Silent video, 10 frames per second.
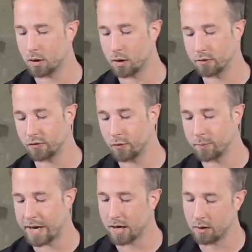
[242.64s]
onto the
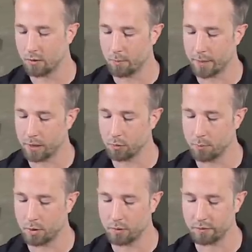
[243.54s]
back of the
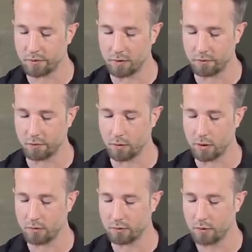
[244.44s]
MicroPulse
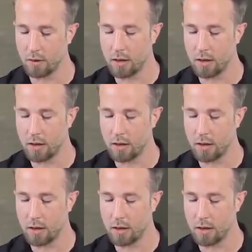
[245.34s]
C-Series,